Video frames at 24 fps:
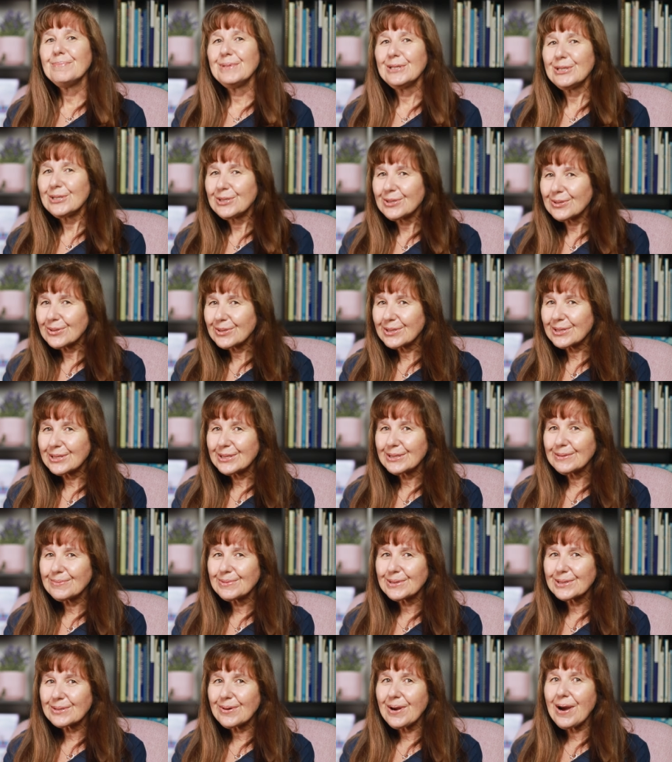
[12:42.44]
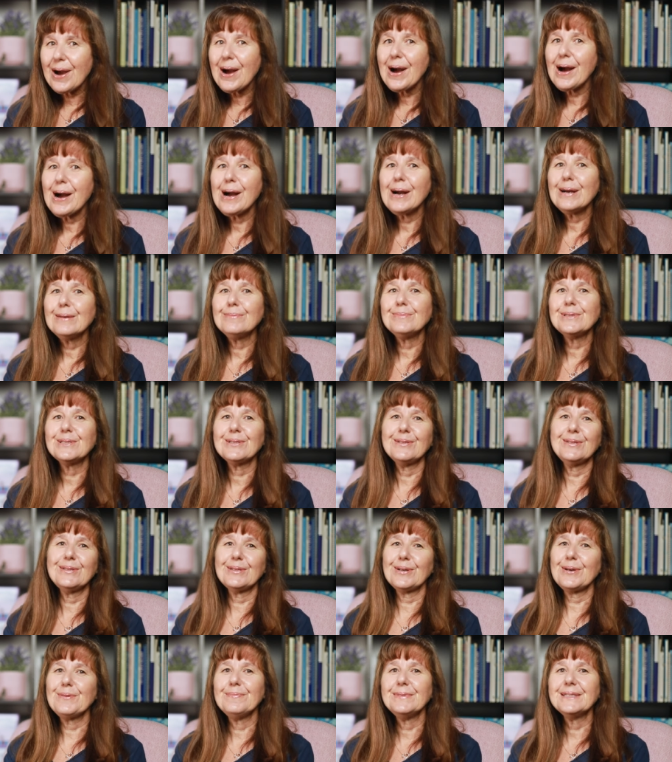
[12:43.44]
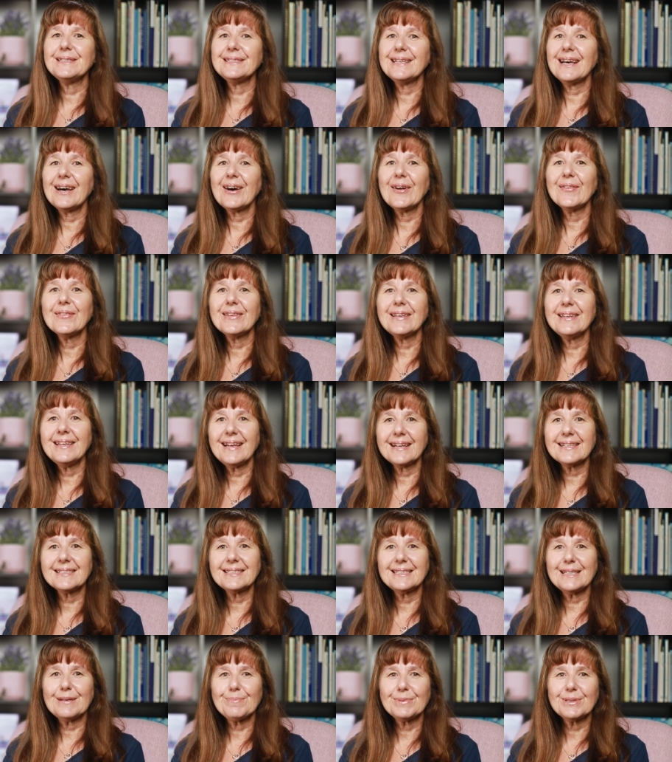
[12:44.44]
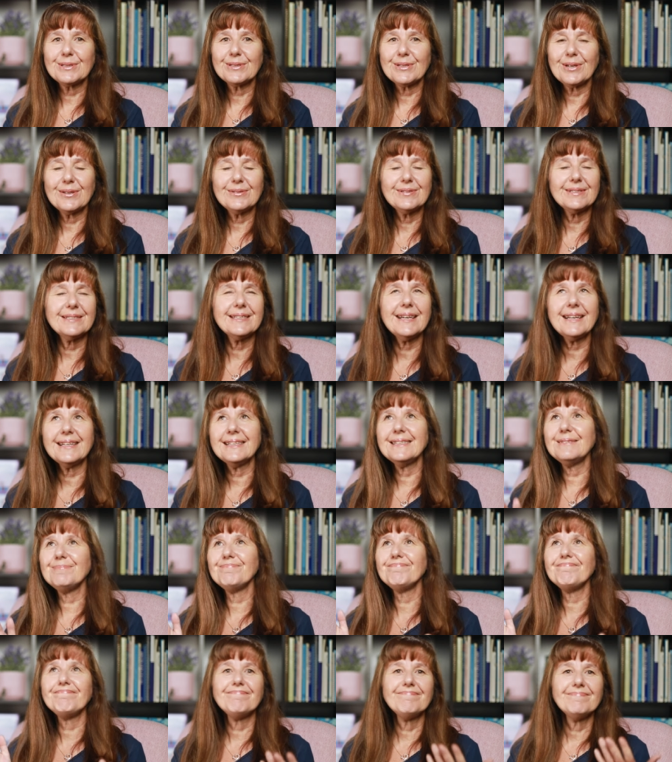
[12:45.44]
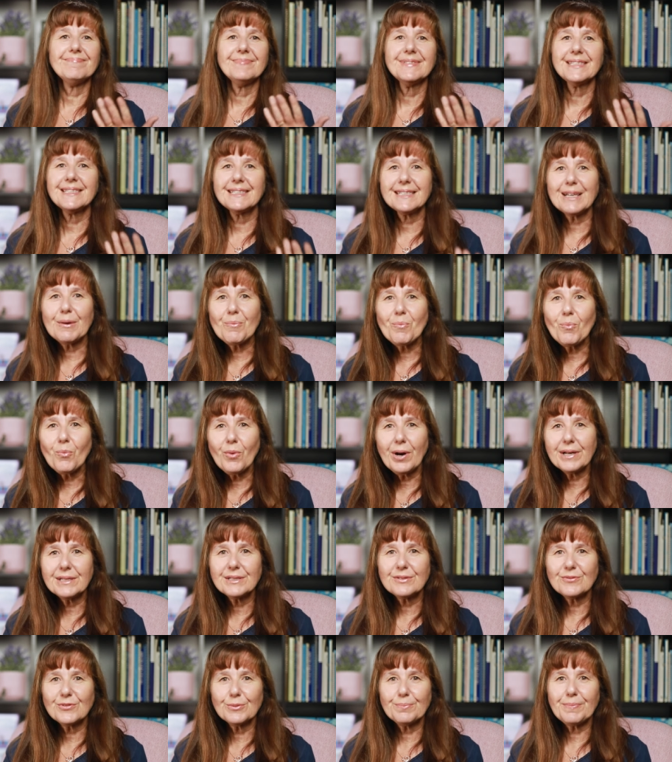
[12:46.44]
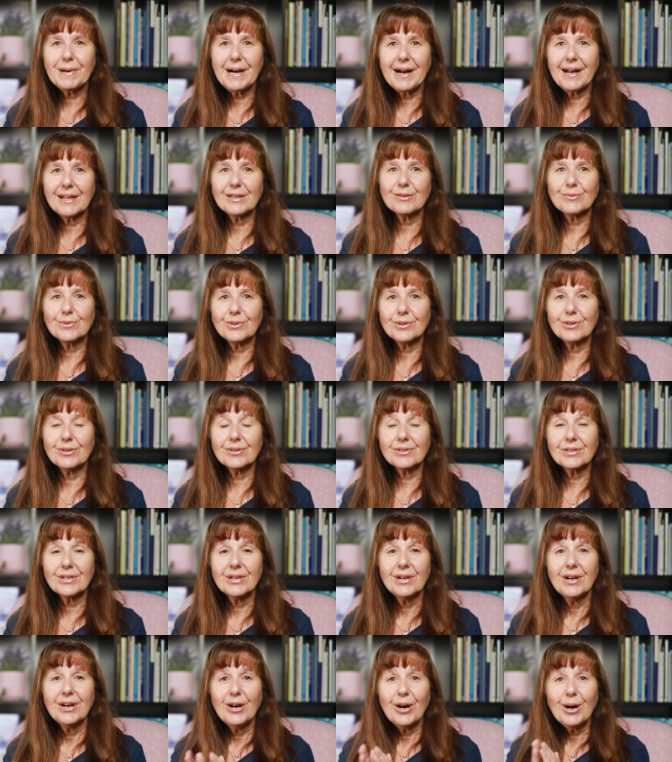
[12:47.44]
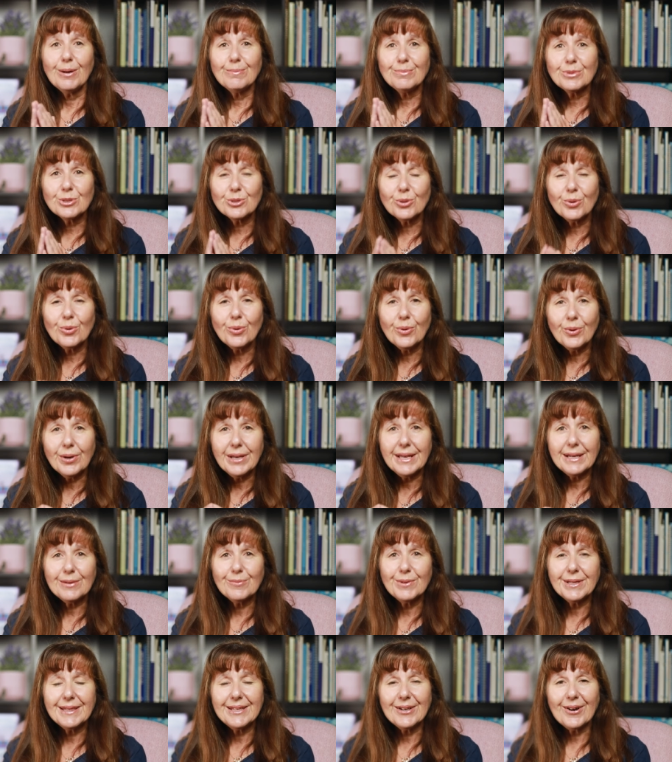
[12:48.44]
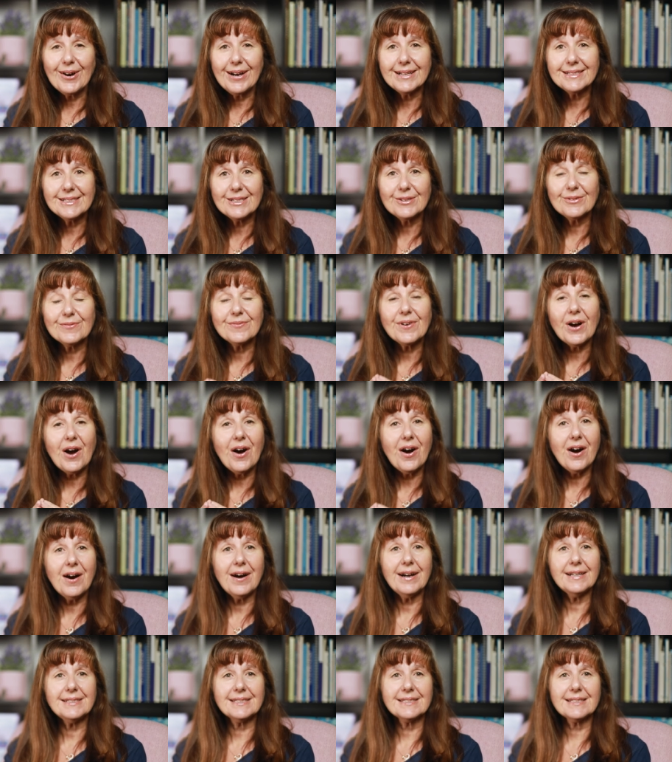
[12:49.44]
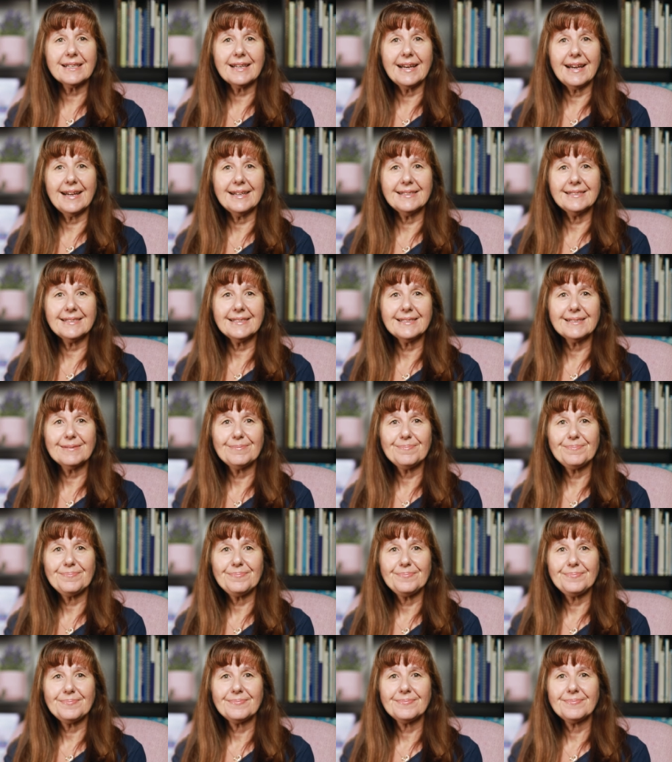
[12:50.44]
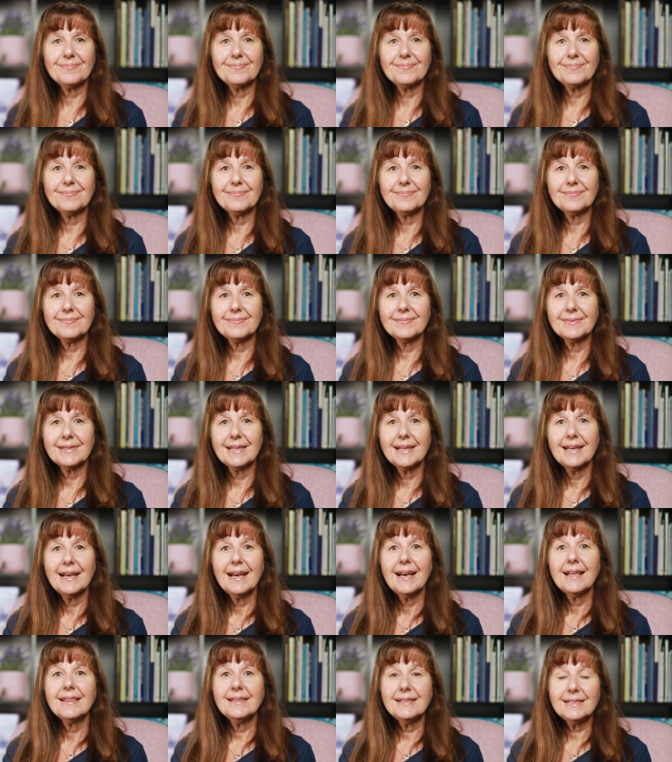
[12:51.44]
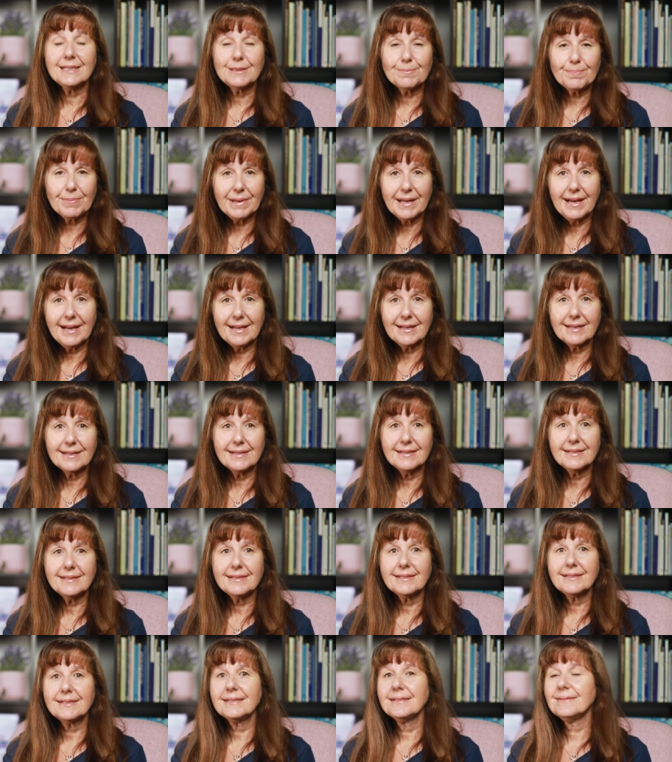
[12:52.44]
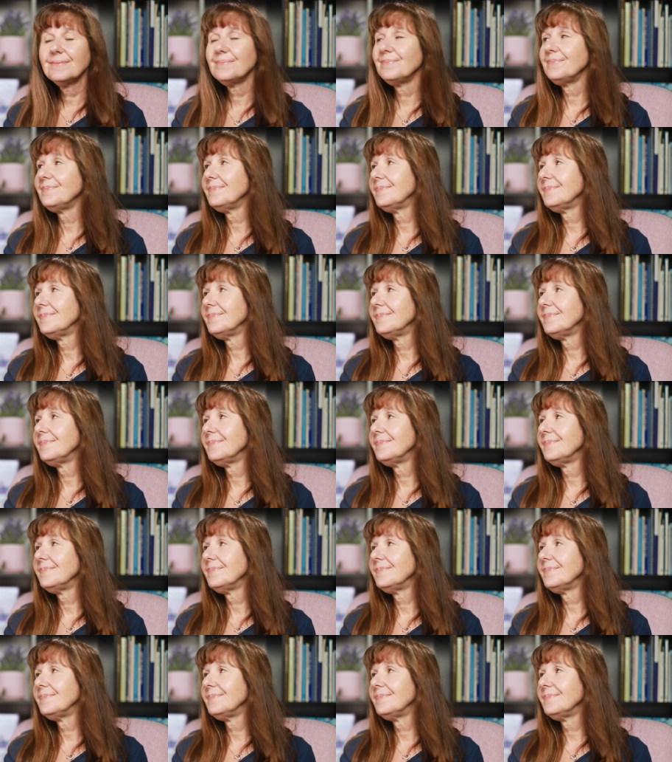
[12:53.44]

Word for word: Be sure to subscribe so you don't miss out on the next episode set in some wonderful part of the world. I'm toying with the idea of Iceland. This playlist